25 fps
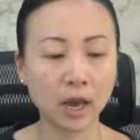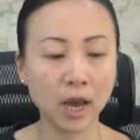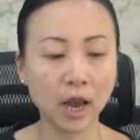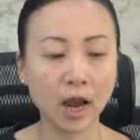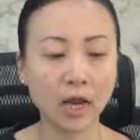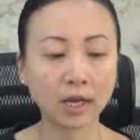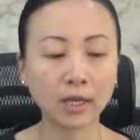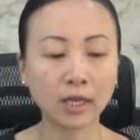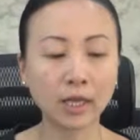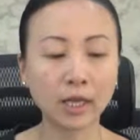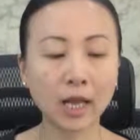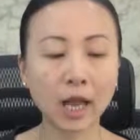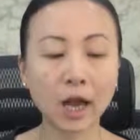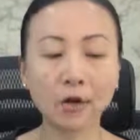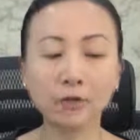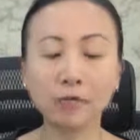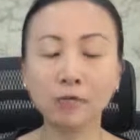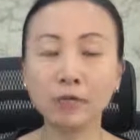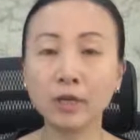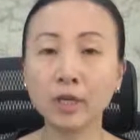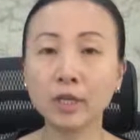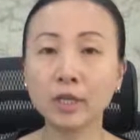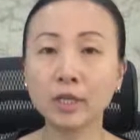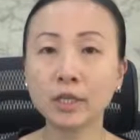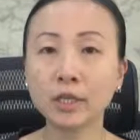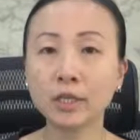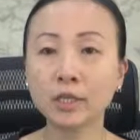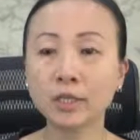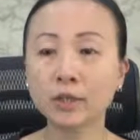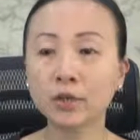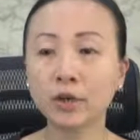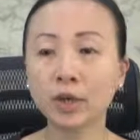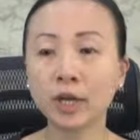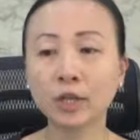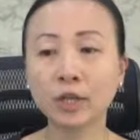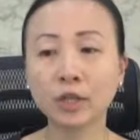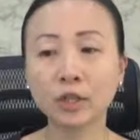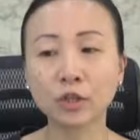and allow readers
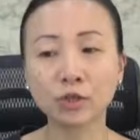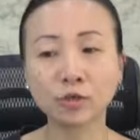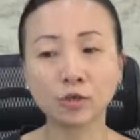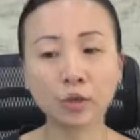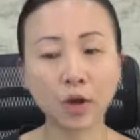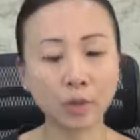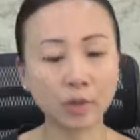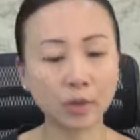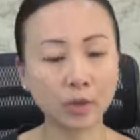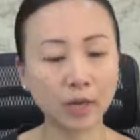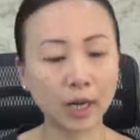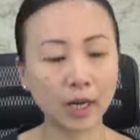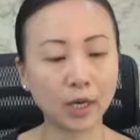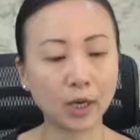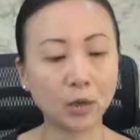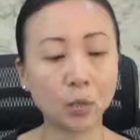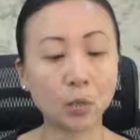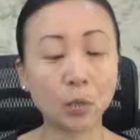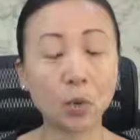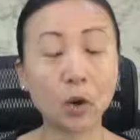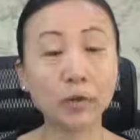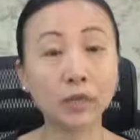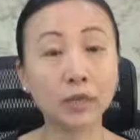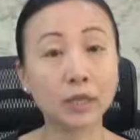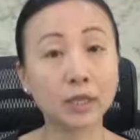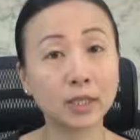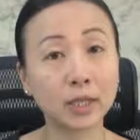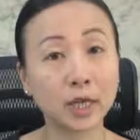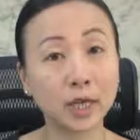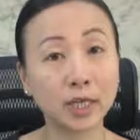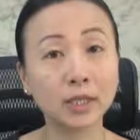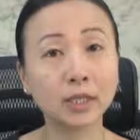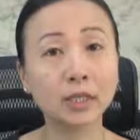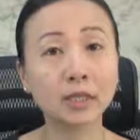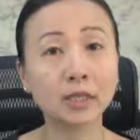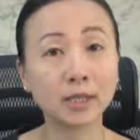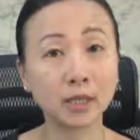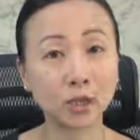to extrapolate what the
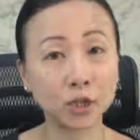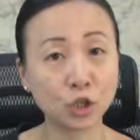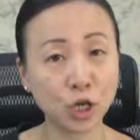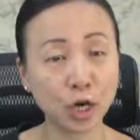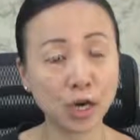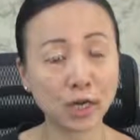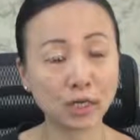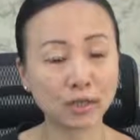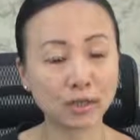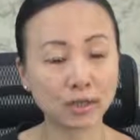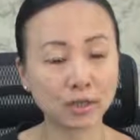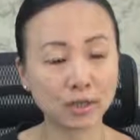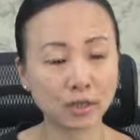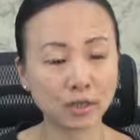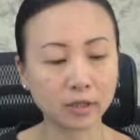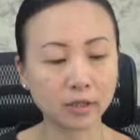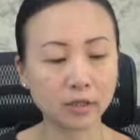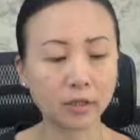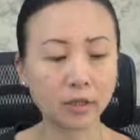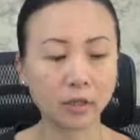data suggests.